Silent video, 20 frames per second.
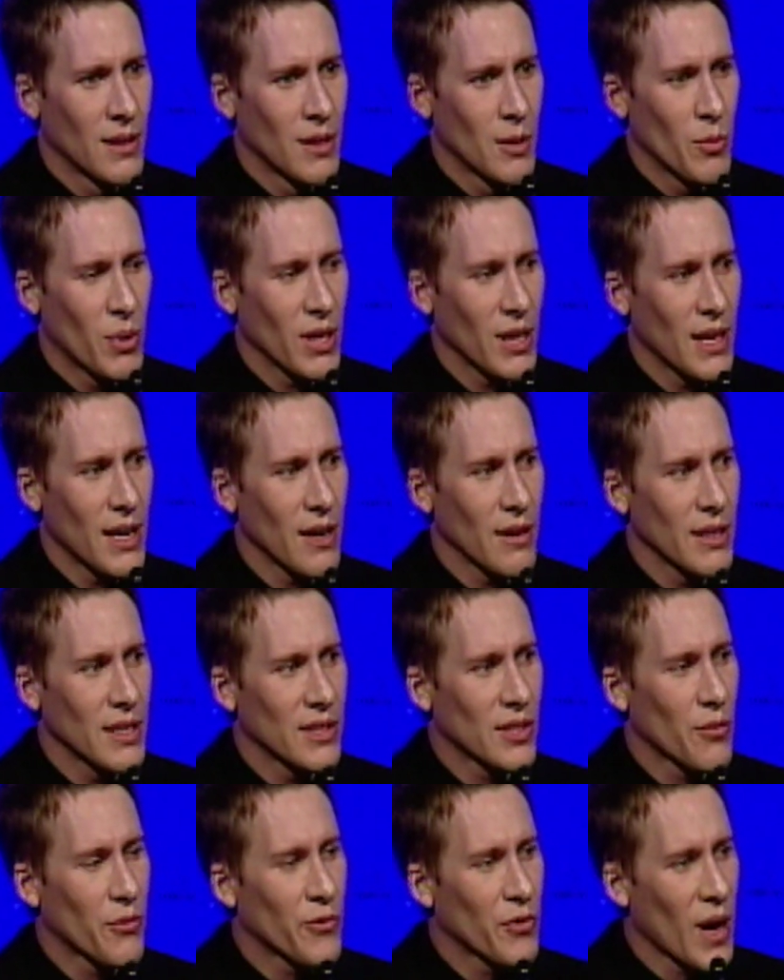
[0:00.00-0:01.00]
But Larry's
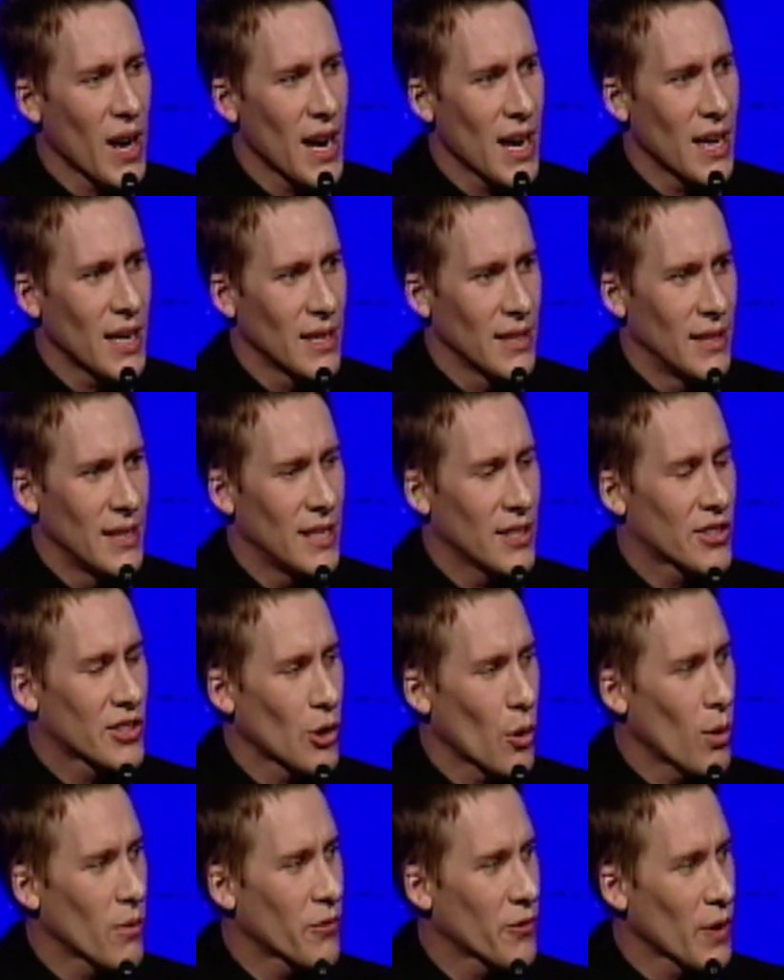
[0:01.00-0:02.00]
afraid. He's
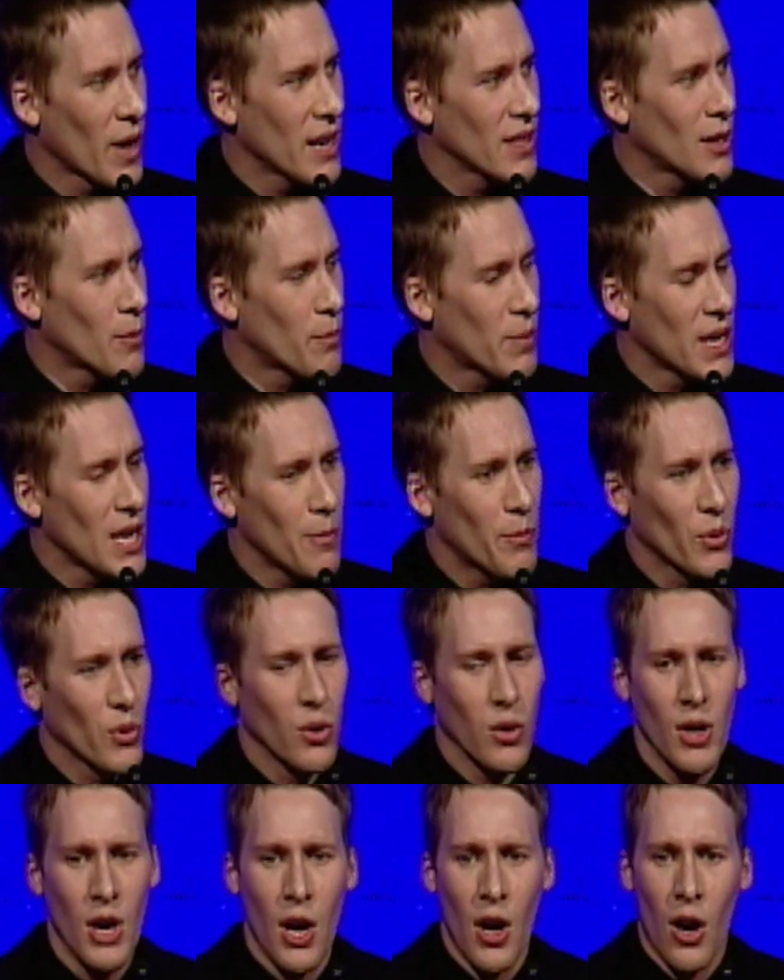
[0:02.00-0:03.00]
so afraid that
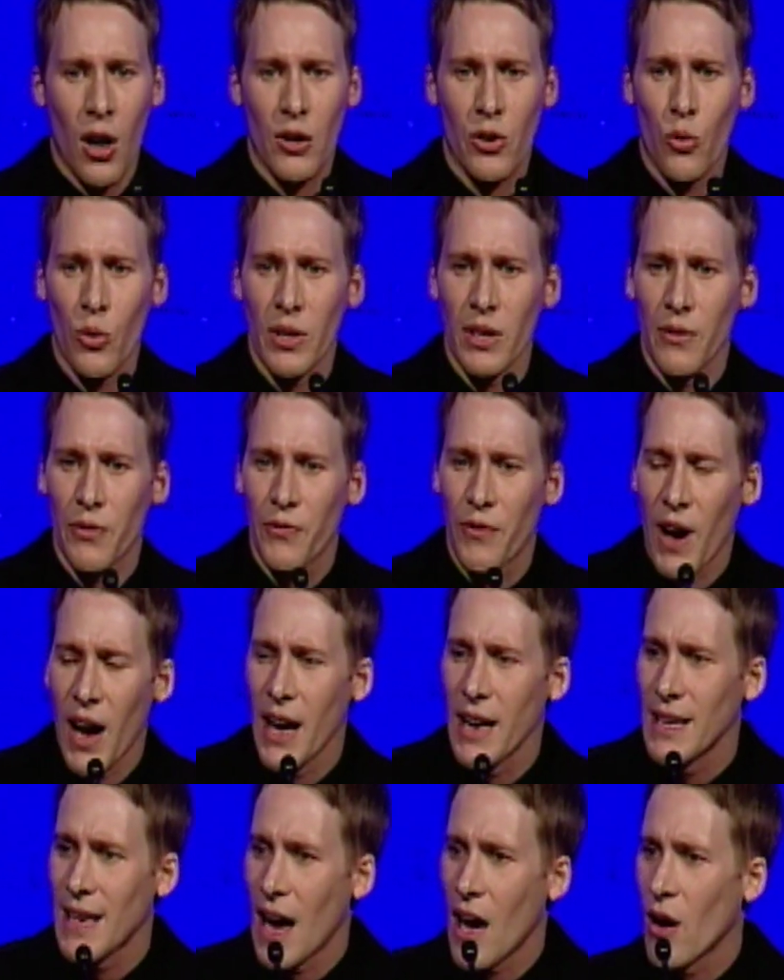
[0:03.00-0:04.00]
people are going to
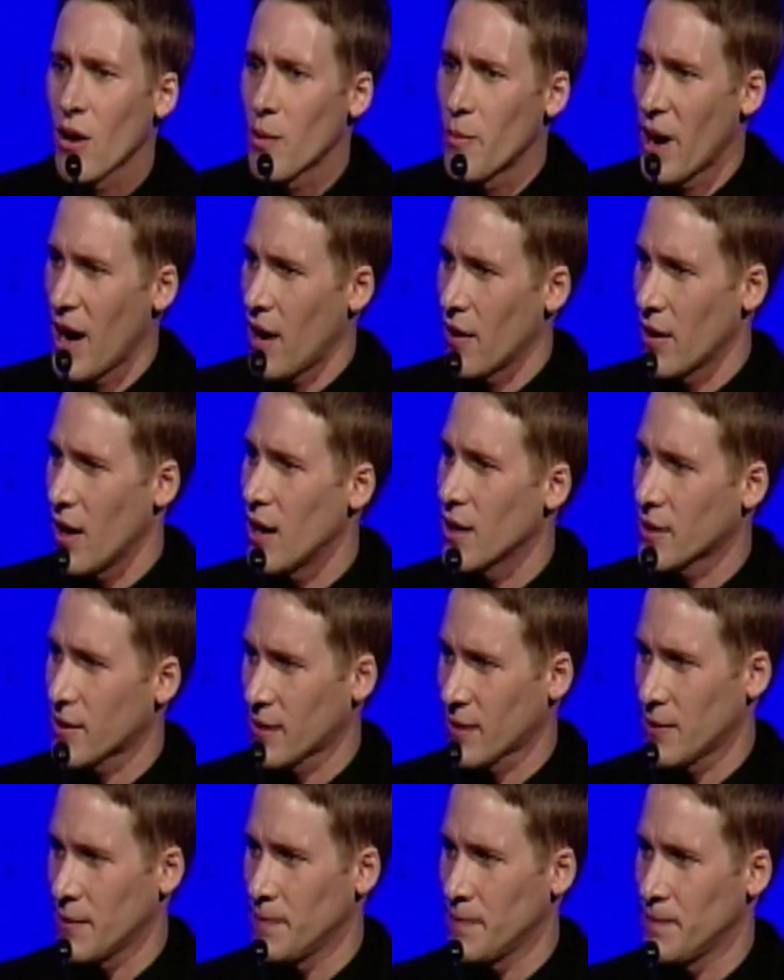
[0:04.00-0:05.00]
find out about
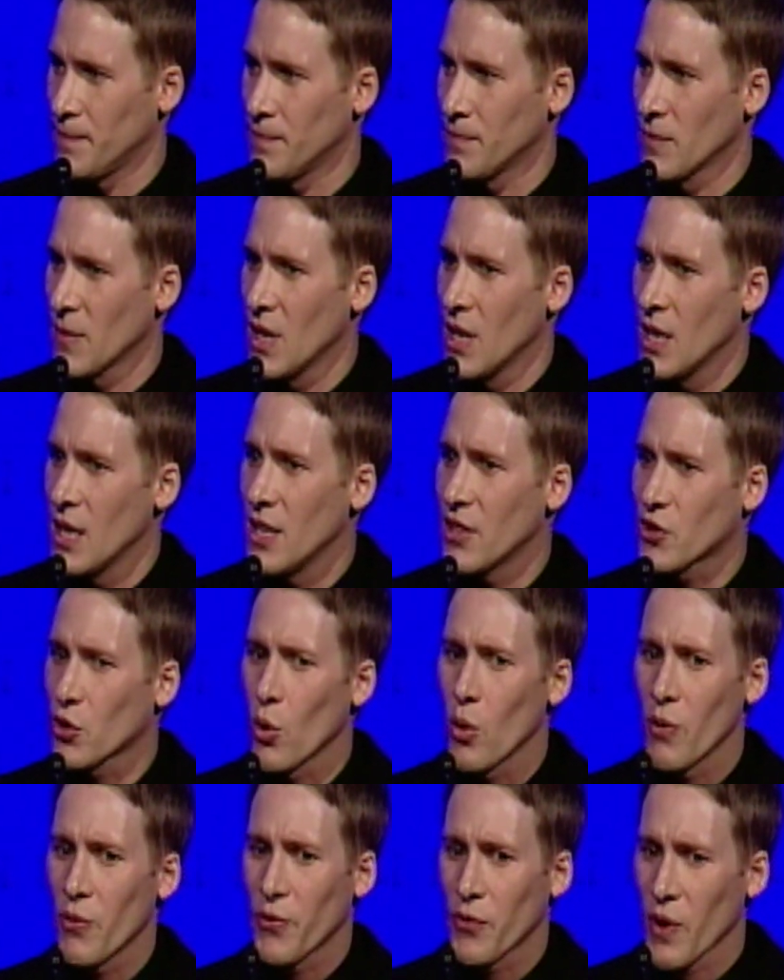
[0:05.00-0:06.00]
us. He's so
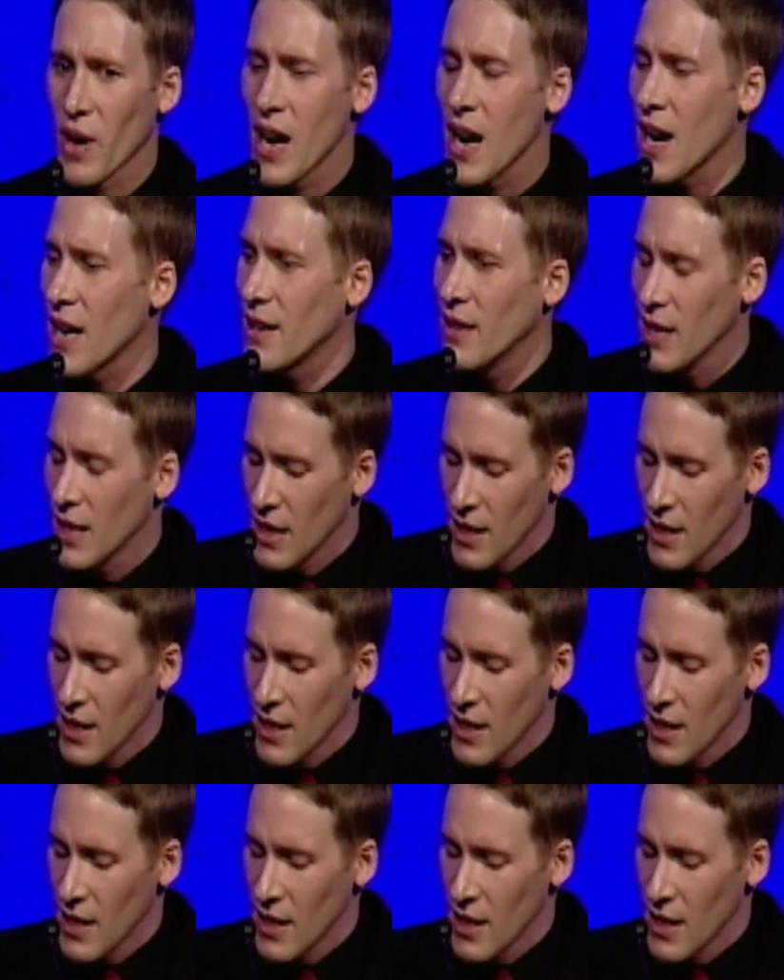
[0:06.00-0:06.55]
afraid